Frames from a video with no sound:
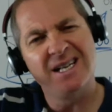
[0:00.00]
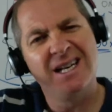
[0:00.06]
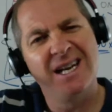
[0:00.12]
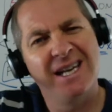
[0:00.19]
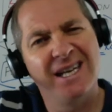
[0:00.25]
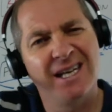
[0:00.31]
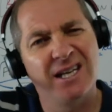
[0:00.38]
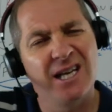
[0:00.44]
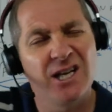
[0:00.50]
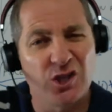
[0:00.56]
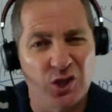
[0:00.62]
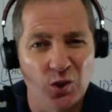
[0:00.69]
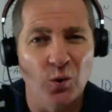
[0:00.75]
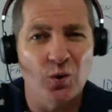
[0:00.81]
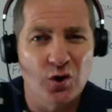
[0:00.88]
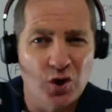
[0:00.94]
a leader,
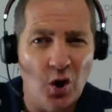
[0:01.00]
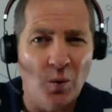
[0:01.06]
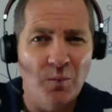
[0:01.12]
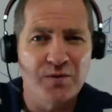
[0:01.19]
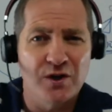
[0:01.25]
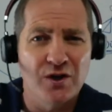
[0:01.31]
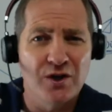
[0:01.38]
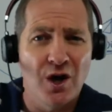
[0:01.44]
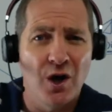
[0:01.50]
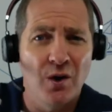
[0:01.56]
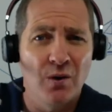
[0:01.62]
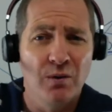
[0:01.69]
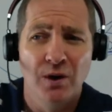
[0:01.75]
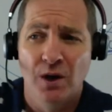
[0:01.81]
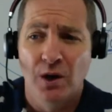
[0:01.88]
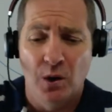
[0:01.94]
it's your job to
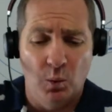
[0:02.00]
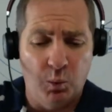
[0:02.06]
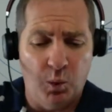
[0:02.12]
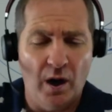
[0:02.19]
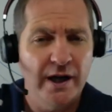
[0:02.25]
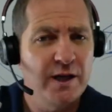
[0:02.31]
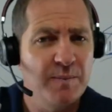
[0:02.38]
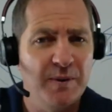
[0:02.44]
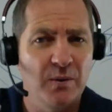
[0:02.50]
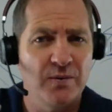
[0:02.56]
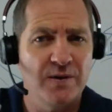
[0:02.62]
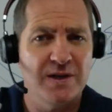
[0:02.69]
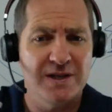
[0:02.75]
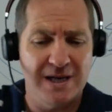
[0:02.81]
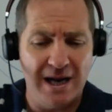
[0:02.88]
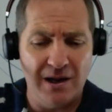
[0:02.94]
know why you built
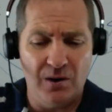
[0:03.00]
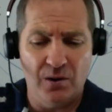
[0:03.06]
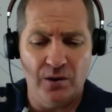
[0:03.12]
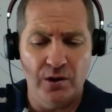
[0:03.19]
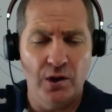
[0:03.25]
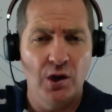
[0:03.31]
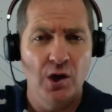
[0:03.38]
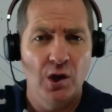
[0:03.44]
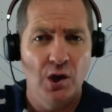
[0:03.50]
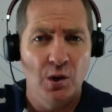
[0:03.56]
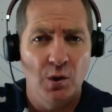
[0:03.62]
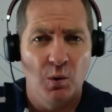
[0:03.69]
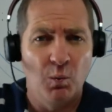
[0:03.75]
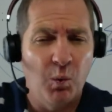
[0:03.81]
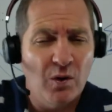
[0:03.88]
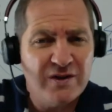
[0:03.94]
the salon,
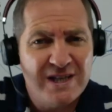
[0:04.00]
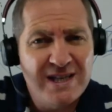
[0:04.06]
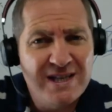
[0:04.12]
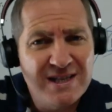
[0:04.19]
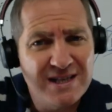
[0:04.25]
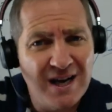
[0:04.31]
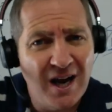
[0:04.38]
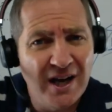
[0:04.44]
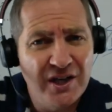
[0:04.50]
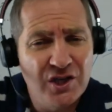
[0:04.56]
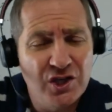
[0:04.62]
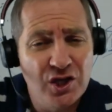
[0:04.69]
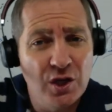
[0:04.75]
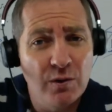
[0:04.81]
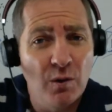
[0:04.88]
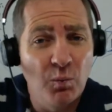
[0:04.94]
what's inside
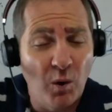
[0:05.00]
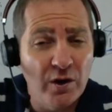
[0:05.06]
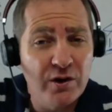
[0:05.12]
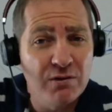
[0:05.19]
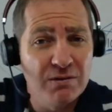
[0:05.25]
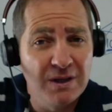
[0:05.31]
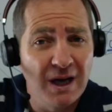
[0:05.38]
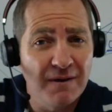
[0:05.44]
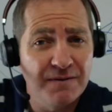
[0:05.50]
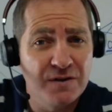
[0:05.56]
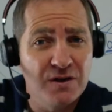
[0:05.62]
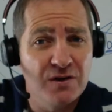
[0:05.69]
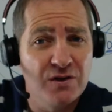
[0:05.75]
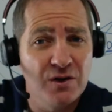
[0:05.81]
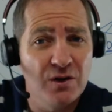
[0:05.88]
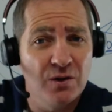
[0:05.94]
you and what you love
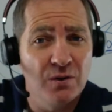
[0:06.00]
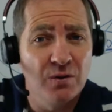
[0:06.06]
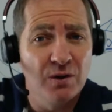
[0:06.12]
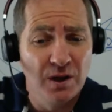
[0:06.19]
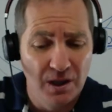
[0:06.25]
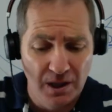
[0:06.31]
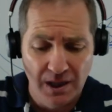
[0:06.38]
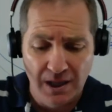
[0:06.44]
to do,